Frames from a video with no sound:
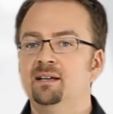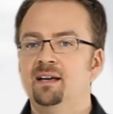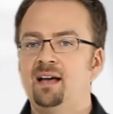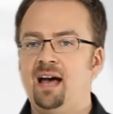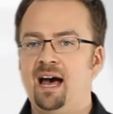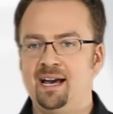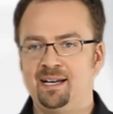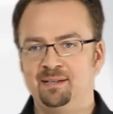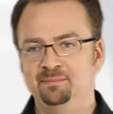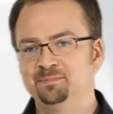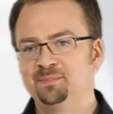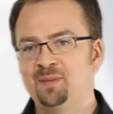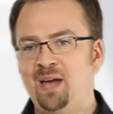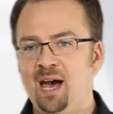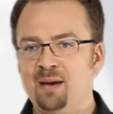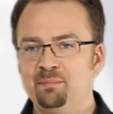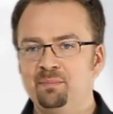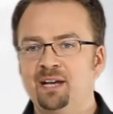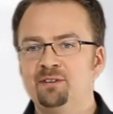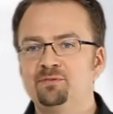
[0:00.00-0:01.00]
Hi,
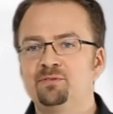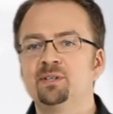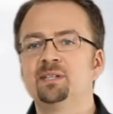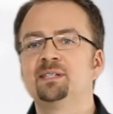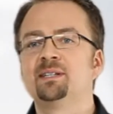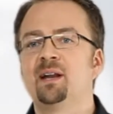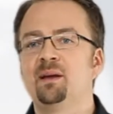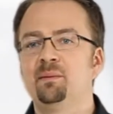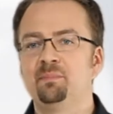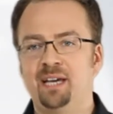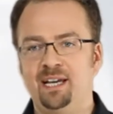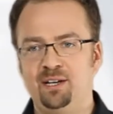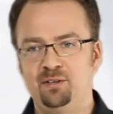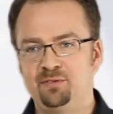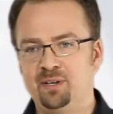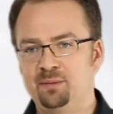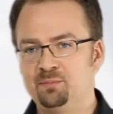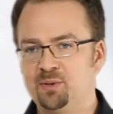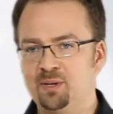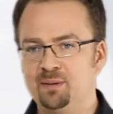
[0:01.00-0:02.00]
I'm Manfred and I'm head
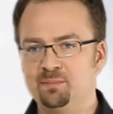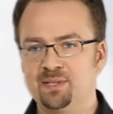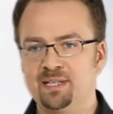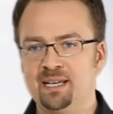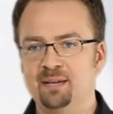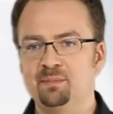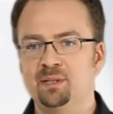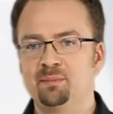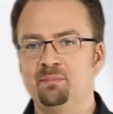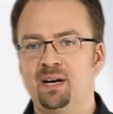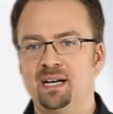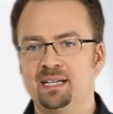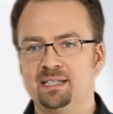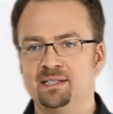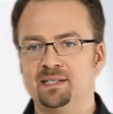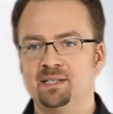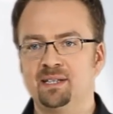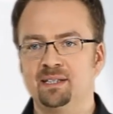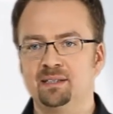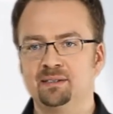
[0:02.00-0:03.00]
of M2M segment
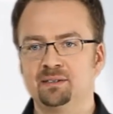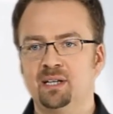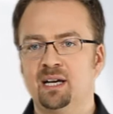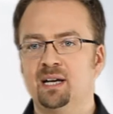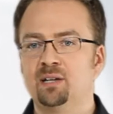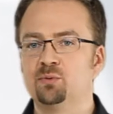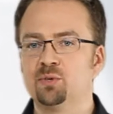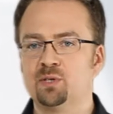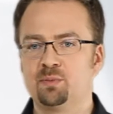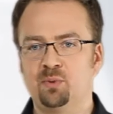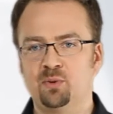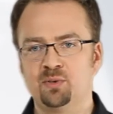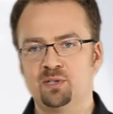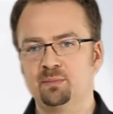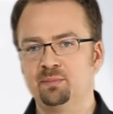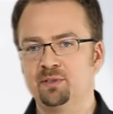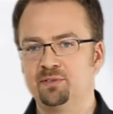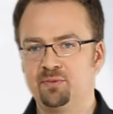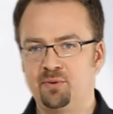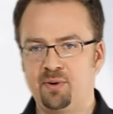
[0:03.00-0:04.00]
marketing and
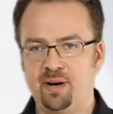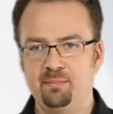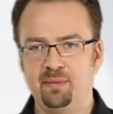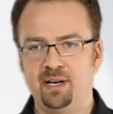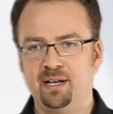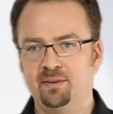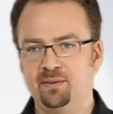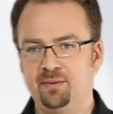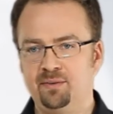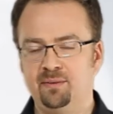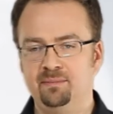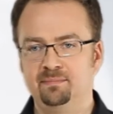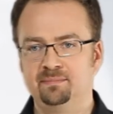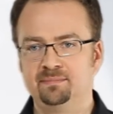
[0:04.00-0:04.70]
responsible for M Health.